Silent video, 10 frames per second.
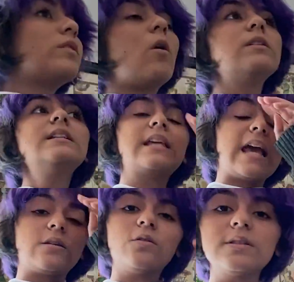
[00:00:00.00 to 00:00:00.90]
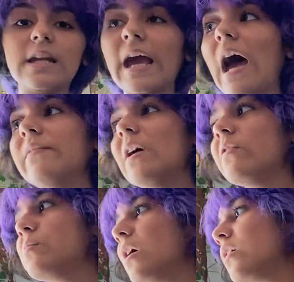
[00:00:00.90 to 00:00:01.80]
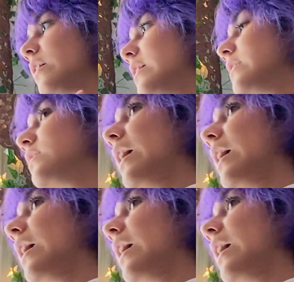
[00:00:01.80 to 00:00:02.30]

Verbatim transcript: all these candles that I have everywhere is,